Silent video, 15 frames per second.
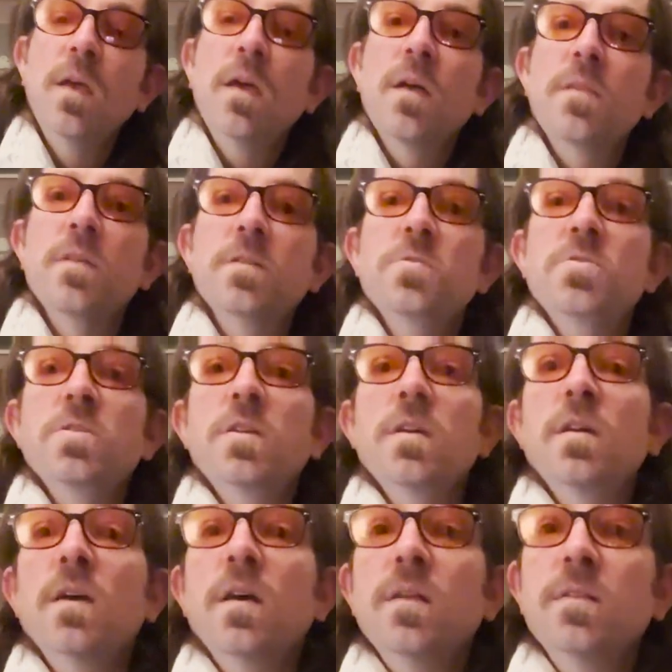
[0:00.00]
Then
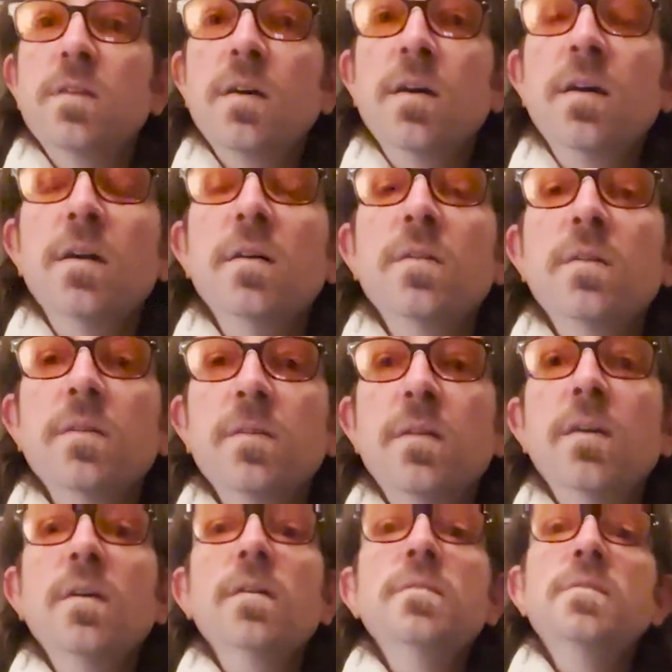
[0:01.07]
G.
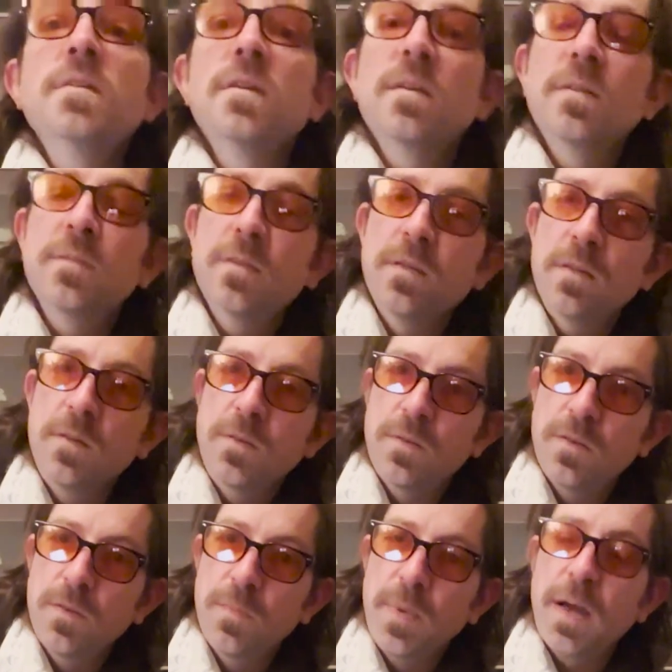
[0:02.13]
Da-da-da, D, D,
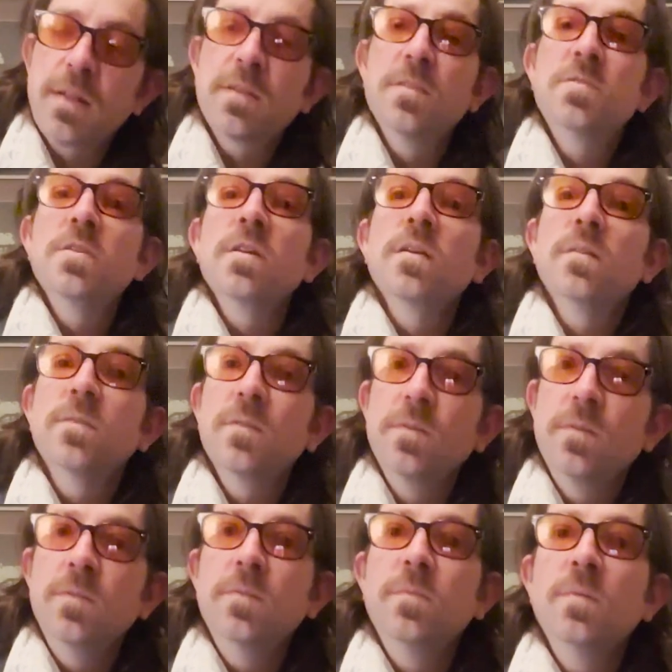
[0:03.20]
back to G.
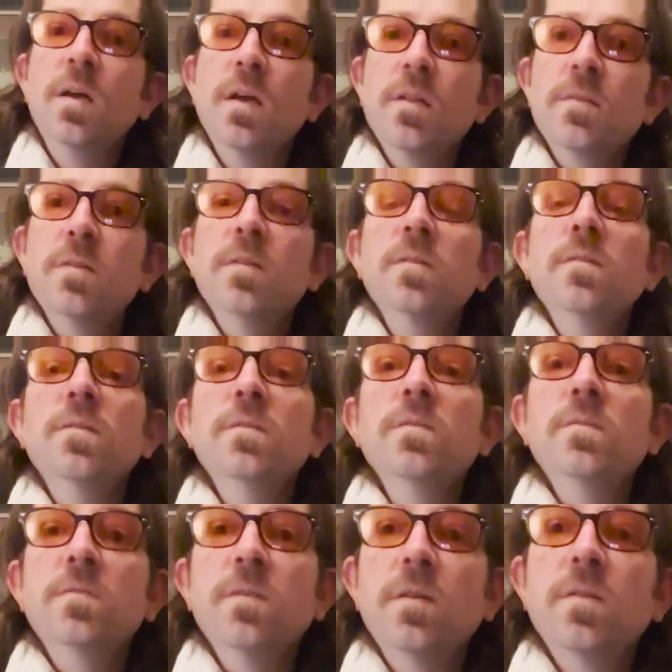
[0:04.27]
Dum,
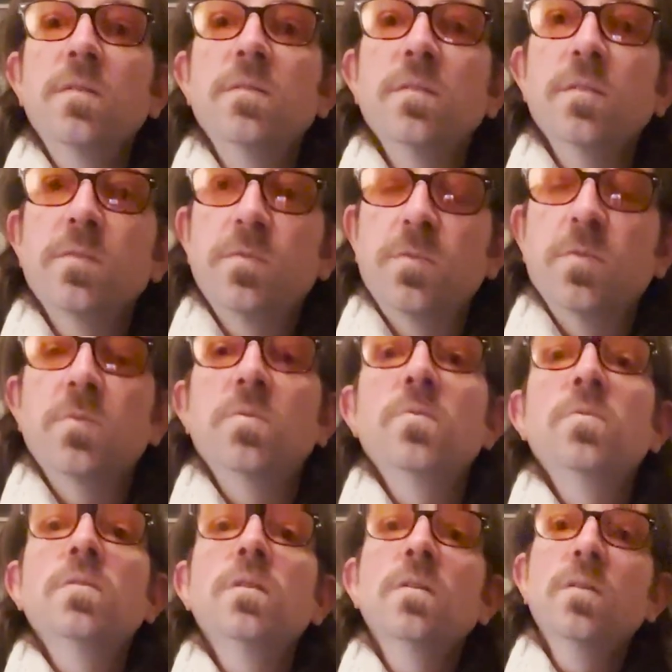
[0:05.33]

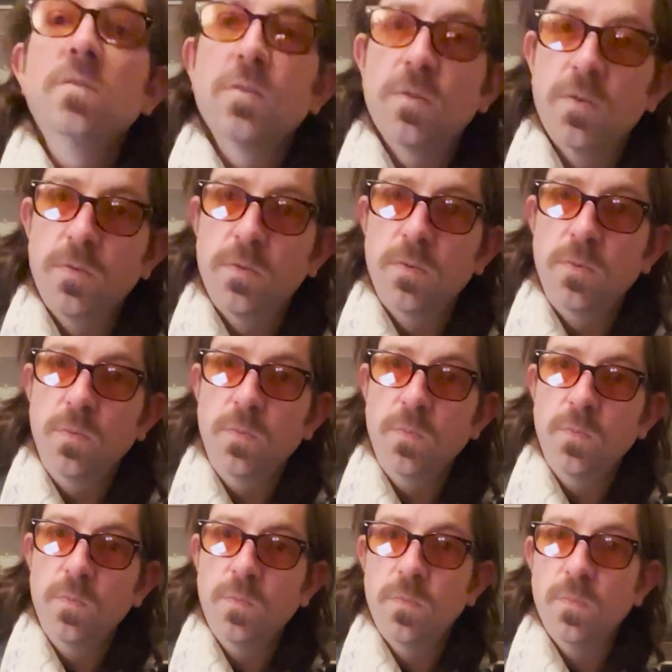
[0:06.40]

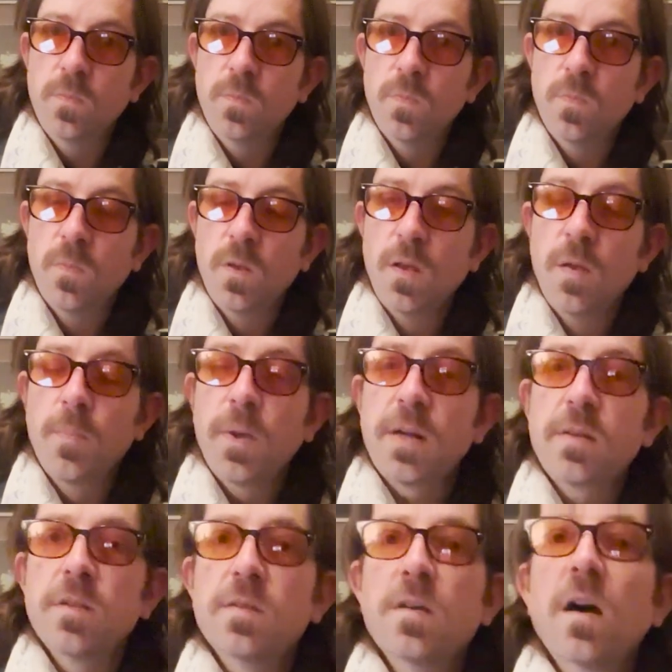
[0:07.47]
da-da-da-da-da-da-dum. Back
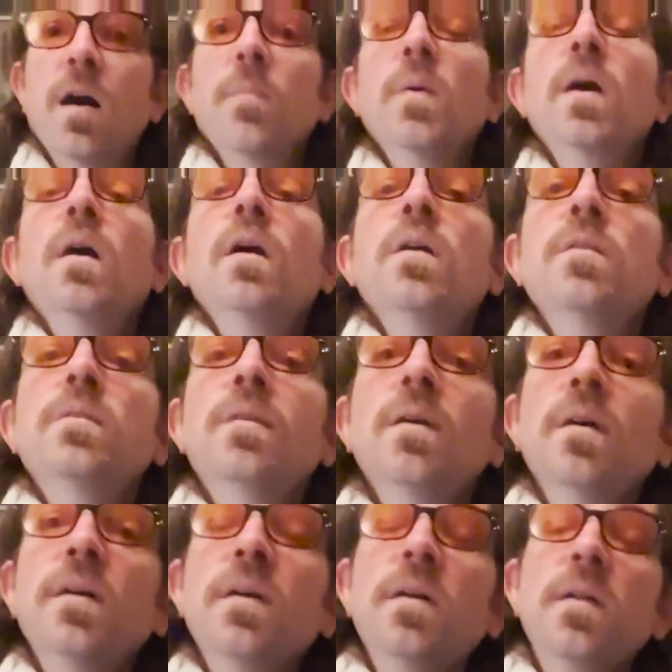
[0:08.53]
to the top.
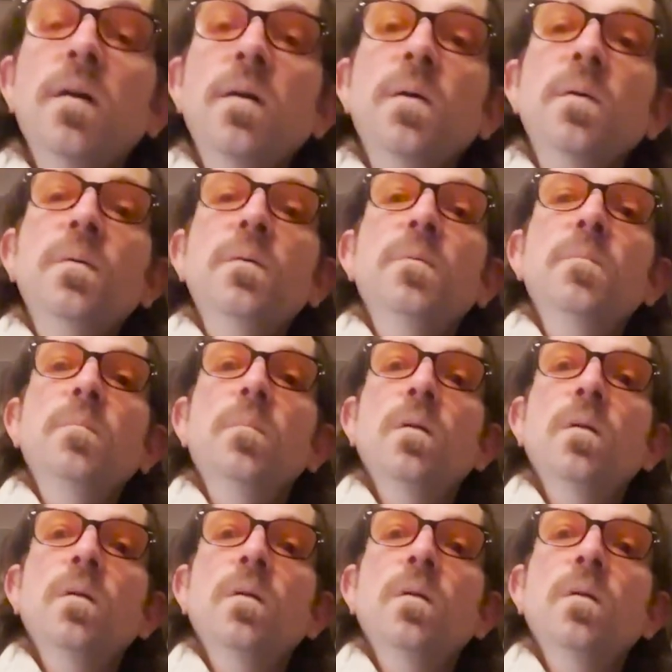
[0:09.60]
Da-dum,